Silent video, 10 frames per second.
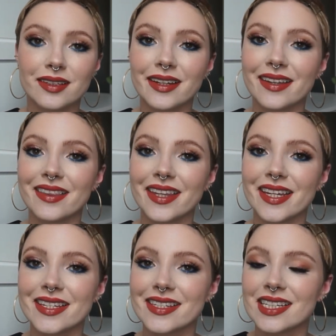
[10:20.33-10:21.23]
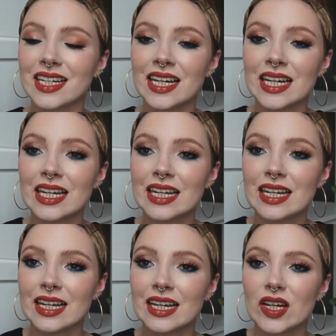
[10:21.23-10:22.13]
in this
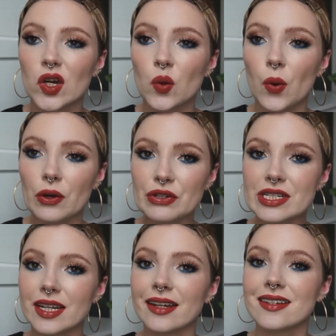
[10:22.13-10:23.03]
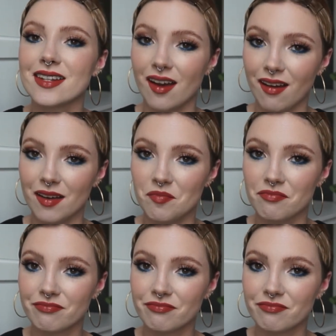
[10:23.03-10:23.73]
quarantine time.